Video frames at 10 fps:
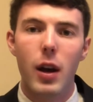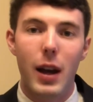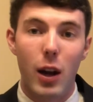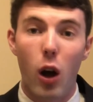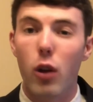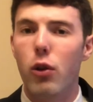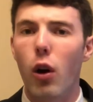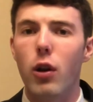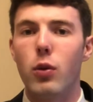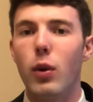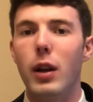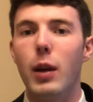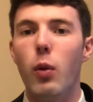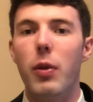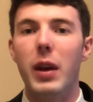It all starts really
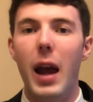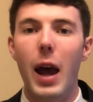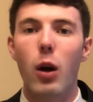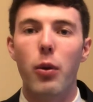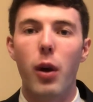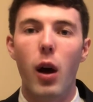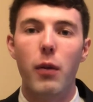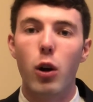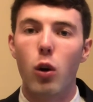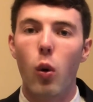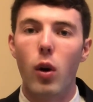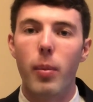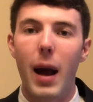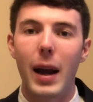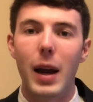with the health of their
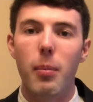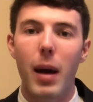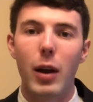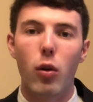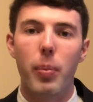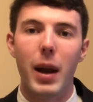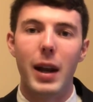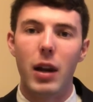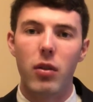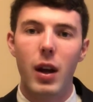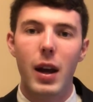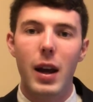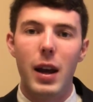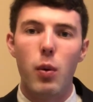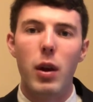quarterback and Michael Penix.
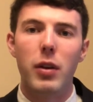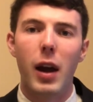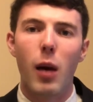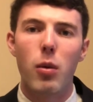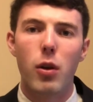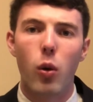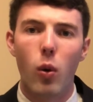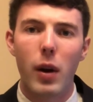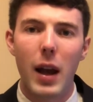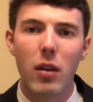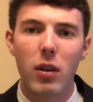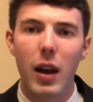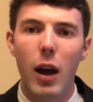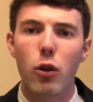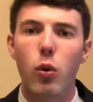He went down with a torn
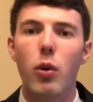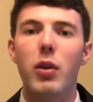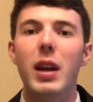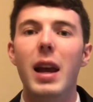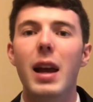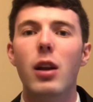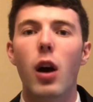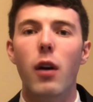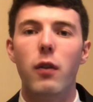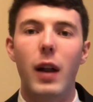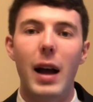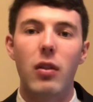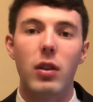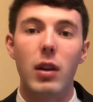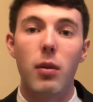ACL towards the end of
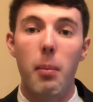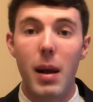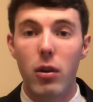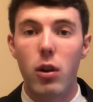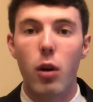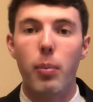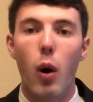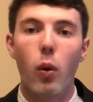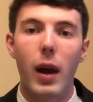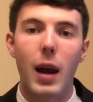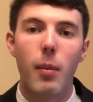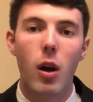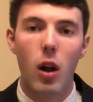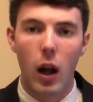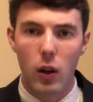last season, missed their bowl game,
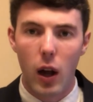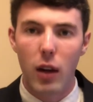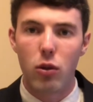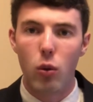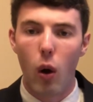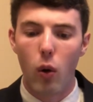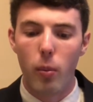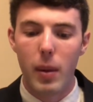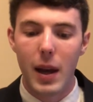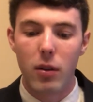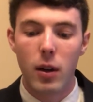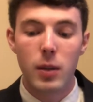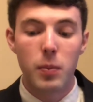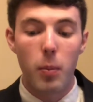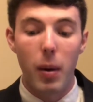a loss to Ole Miss,
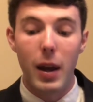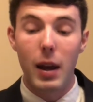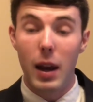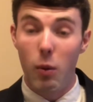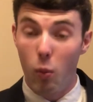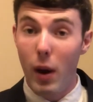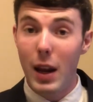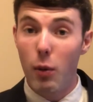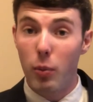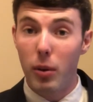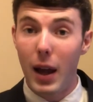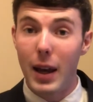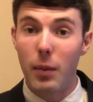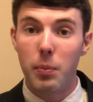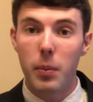but when he was
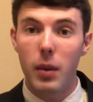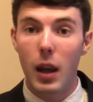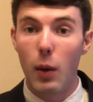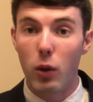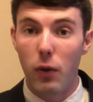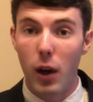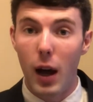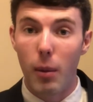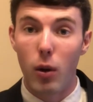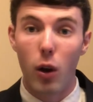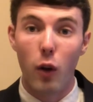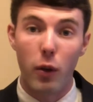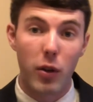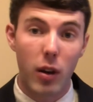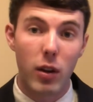playing, he was phenomenal. Over
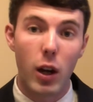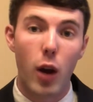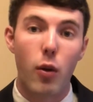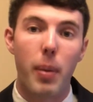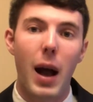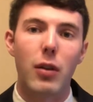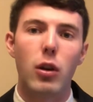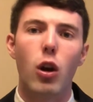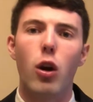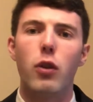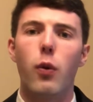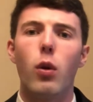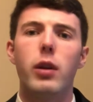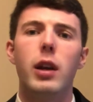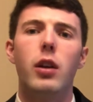1,600 passing yards,
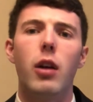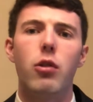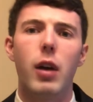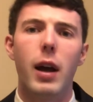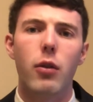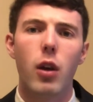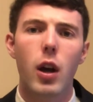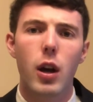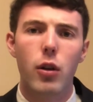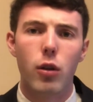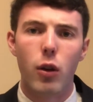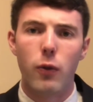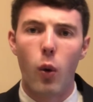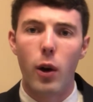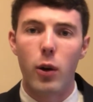14 touchdowns, just
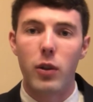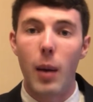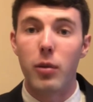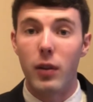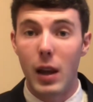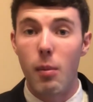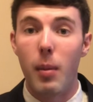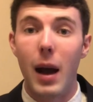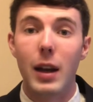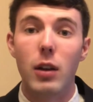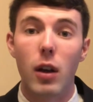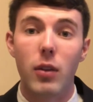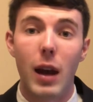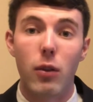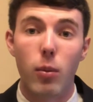4 interceptions. Keep in mind, he does
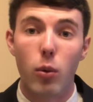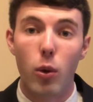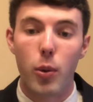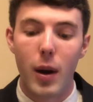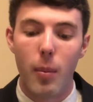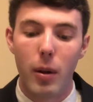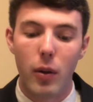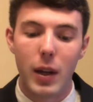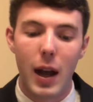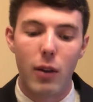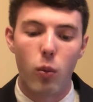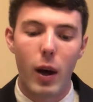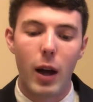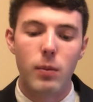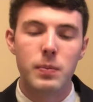have some dual threat ability as
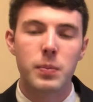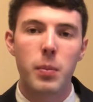well.